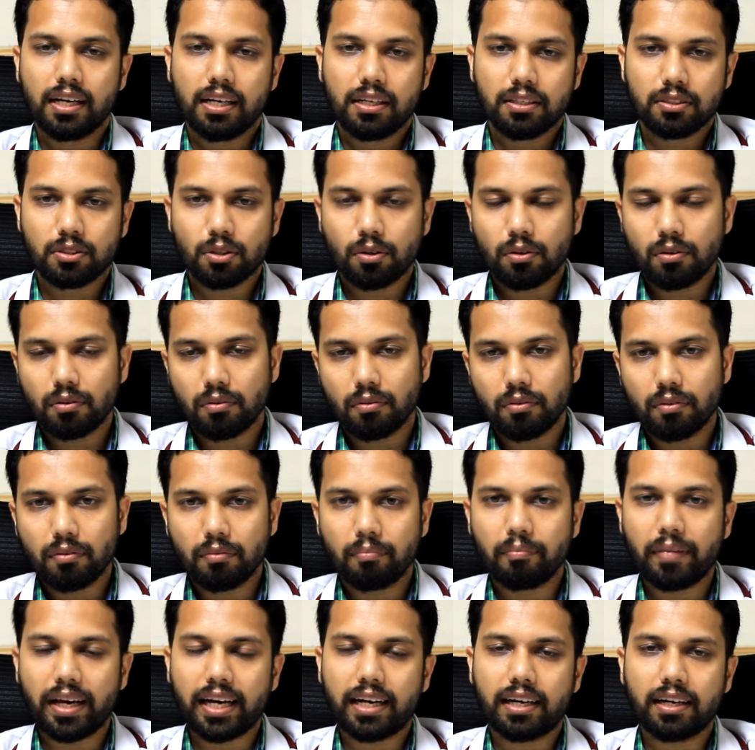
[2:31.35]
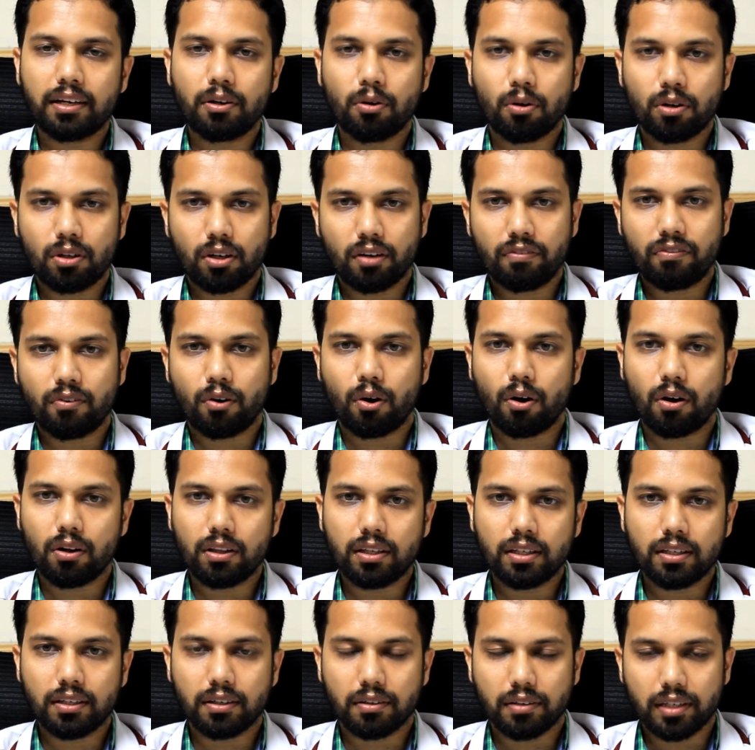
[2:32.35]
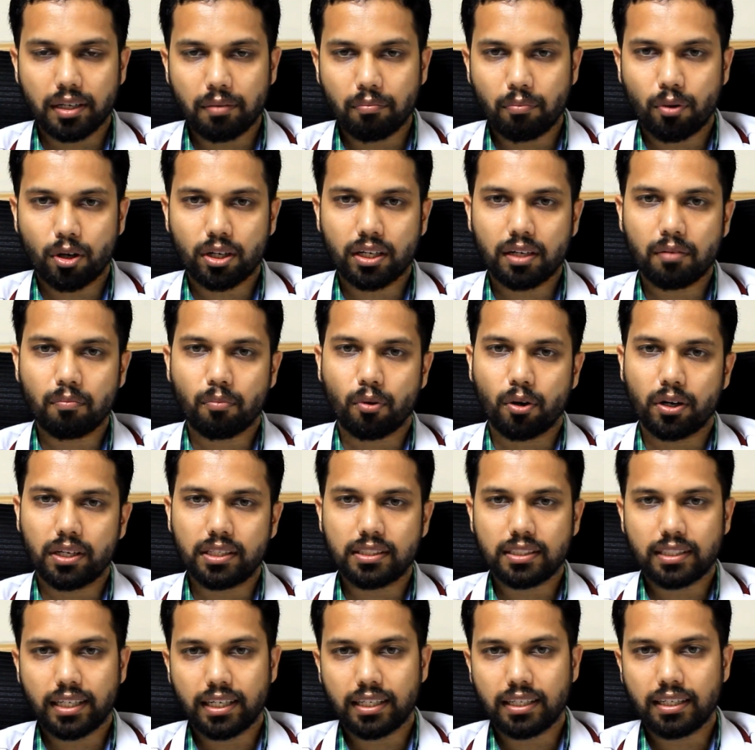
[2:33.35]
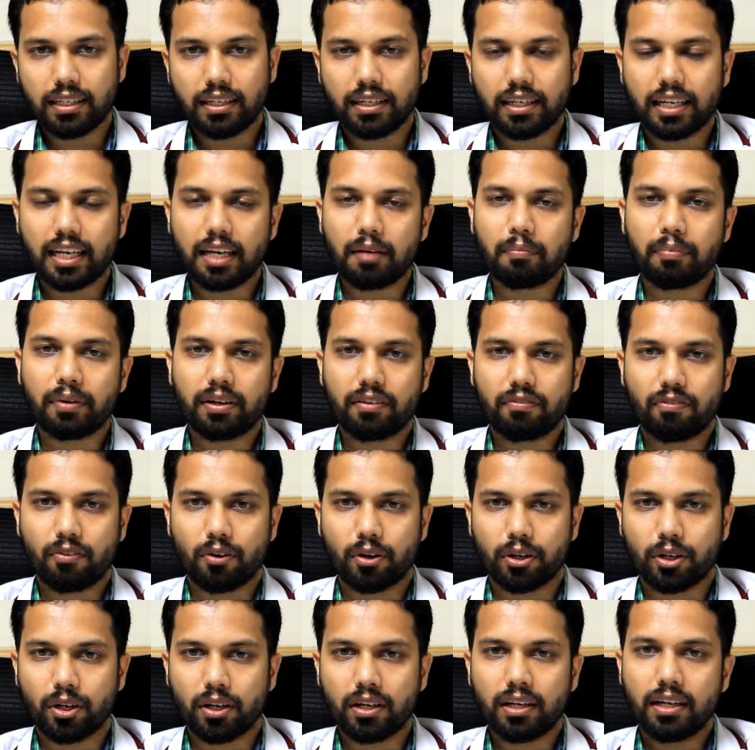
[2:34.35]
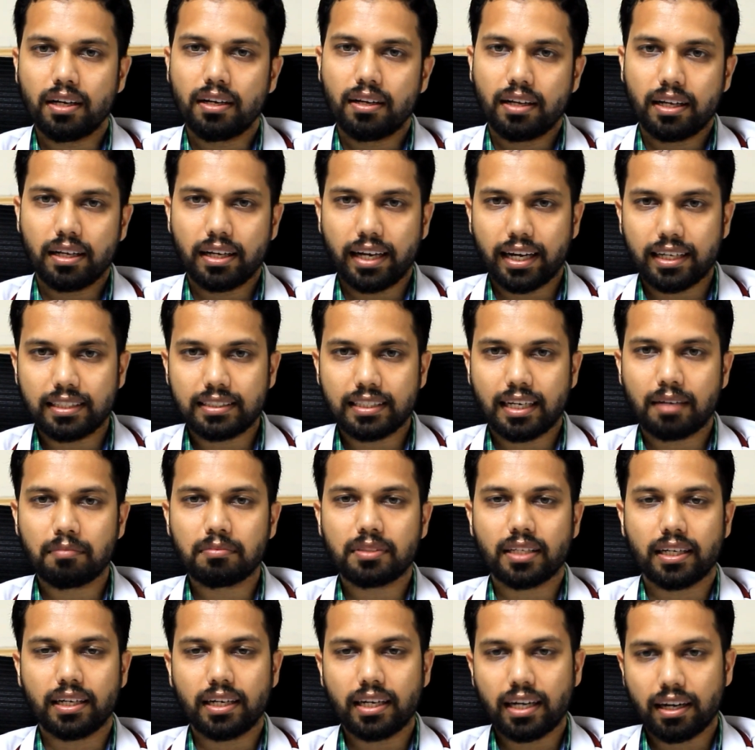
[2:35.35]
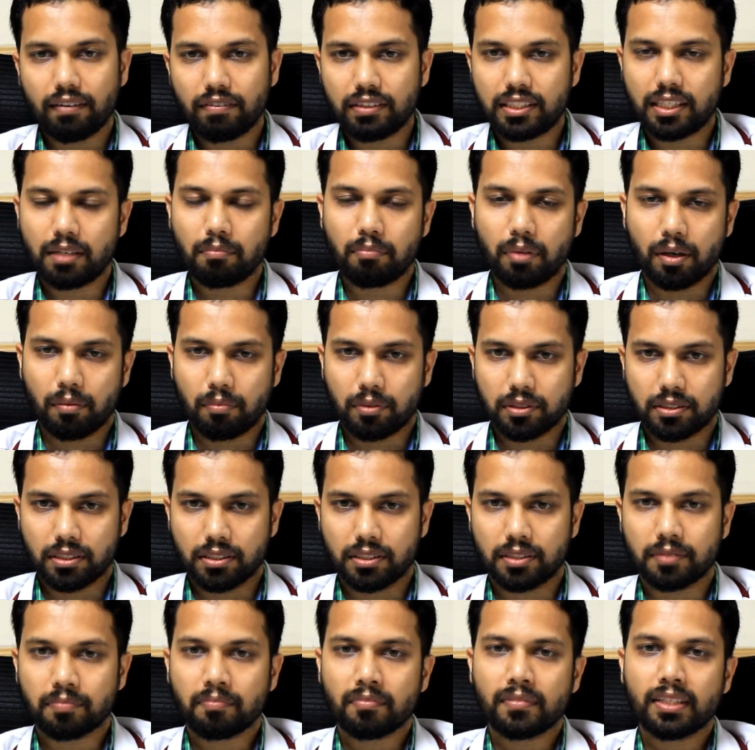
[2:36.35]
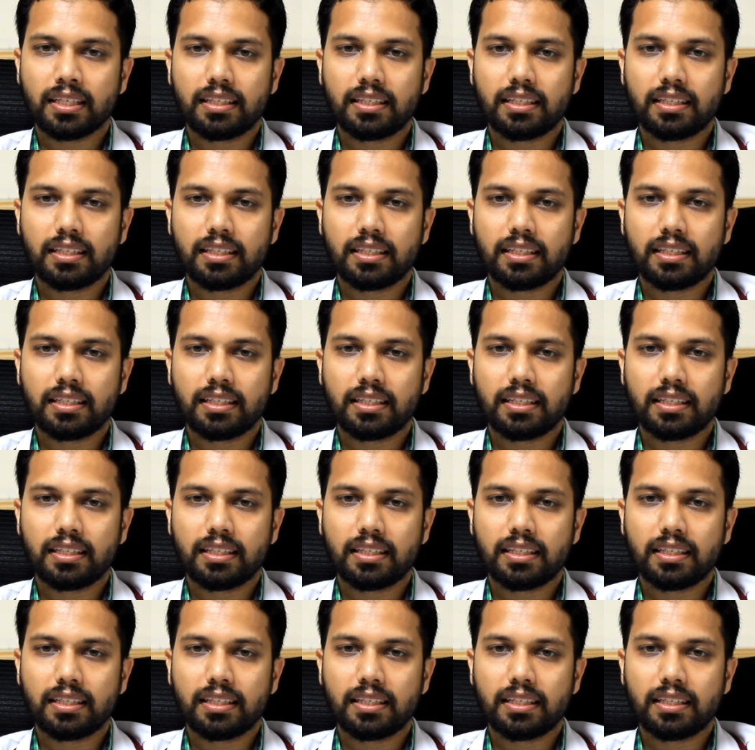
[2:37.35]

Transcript: So make a note of all the important points and keep it for your exams and revision purposes.